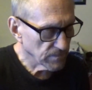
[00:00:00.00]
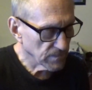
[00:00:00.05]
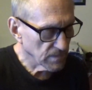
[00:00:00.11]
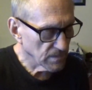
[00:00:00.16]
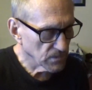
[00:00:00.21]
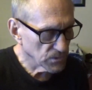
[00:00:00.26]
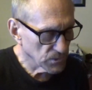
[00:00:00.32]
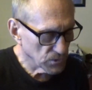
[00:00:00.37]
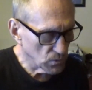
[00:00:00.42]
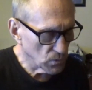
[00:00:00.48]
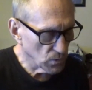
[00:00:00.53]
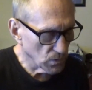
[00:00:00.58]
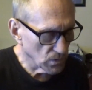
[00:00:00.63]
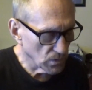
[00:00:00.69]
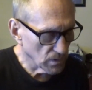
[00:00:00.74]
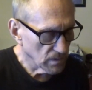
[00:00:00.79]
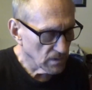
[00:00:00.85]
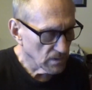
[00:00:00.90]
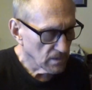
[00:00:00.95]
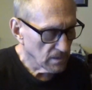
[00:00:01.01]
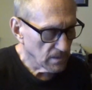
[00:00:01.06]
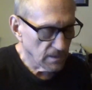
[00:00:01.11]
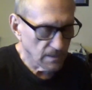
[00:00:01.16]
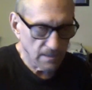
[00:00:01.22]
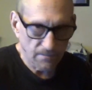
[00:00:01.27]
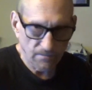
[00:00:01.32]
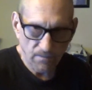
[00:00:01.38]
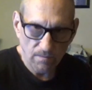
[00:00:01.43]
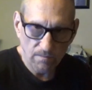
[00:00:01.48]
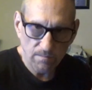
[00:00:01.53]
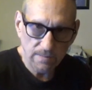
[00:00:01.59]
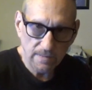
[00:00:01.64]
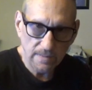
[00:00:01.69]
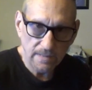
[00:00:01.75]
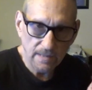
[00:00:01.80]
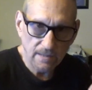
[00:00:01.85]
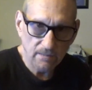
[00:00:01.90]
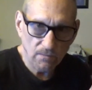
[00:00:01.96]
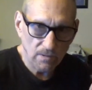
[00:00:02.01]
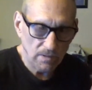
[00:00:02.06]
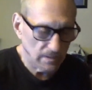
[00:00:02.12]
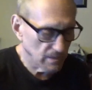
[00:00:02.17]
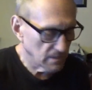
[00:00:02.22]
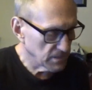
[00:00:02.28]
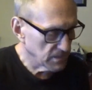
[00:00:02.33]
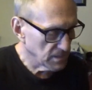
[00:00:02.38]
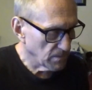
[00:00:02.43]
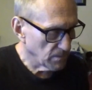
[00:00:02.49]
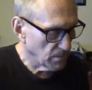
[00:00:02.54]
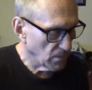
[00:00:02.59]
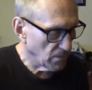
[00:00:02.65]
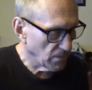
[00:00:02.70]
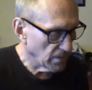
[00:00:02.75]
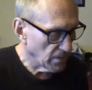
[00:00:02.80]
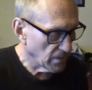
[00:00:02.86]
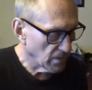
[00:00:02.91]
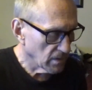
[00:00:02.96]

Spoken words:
sooner if I'm playing really in tempo there,